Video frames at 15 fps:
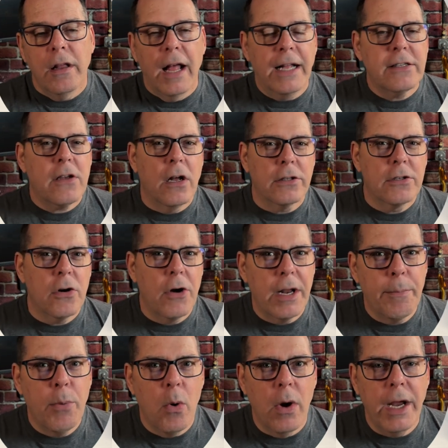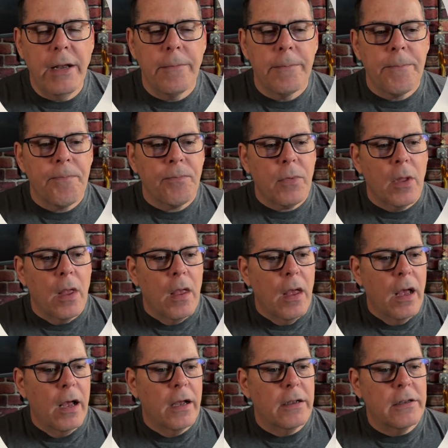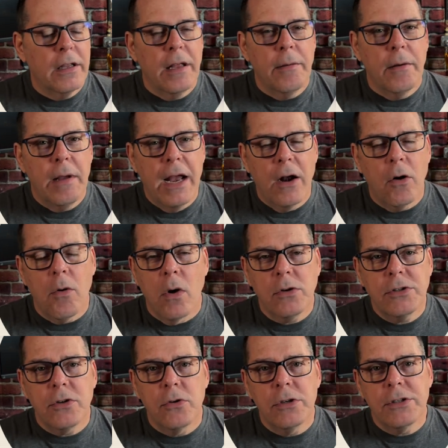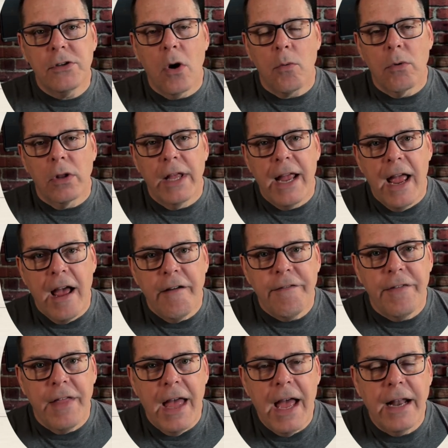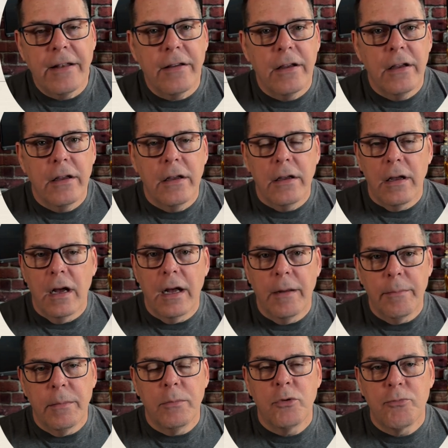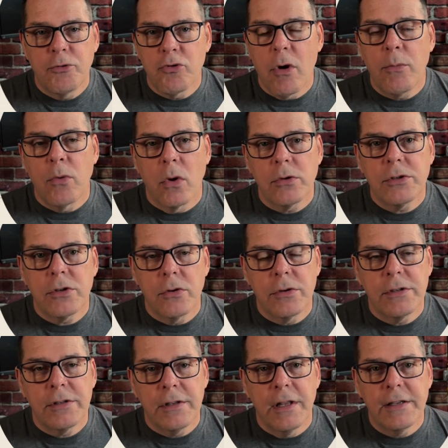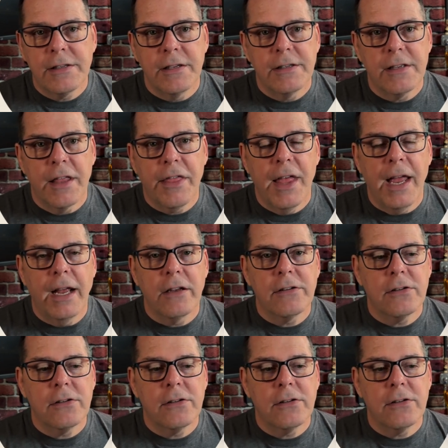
That's called turning point. Air roasters don't really have that. Drum roasters, this is a thing.